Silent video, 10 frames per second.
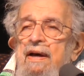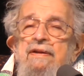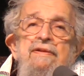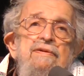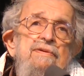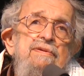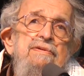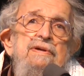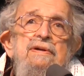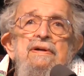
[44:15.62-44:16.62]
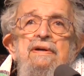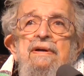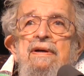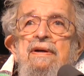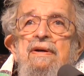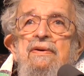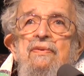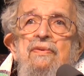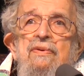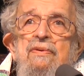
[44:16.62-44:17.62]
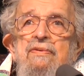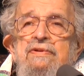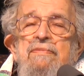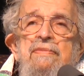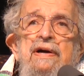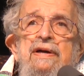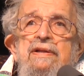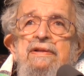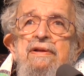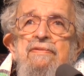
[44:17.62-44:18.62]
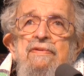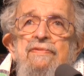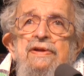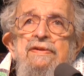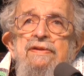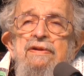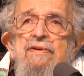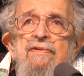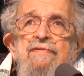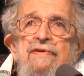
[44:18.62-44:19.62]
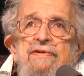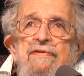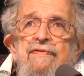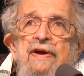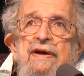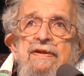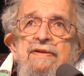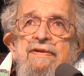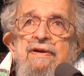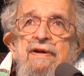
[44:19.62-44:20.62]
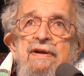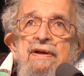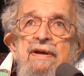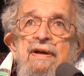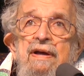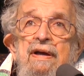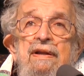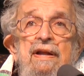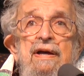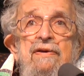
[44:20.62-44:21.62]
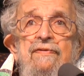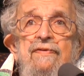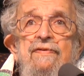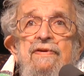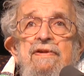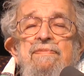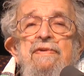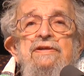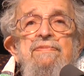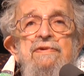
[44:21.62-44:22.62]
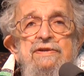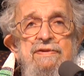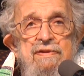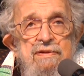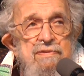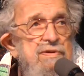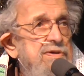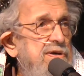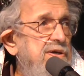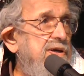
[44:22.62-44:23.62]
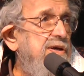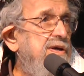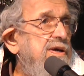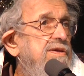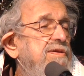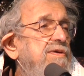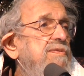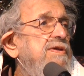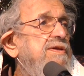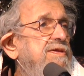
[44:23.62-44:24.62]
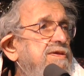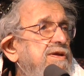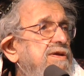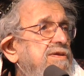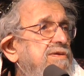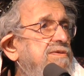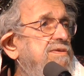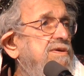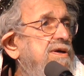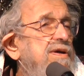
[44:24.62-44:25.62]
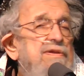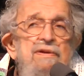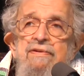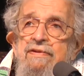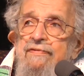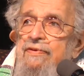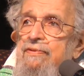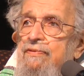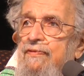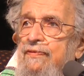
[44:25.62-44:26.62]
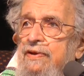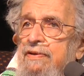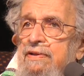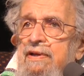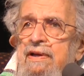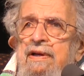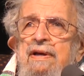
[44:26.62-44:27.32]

And so the mind, the reason goes very fast. Life is much, much slower. So I want to say to those of you who feel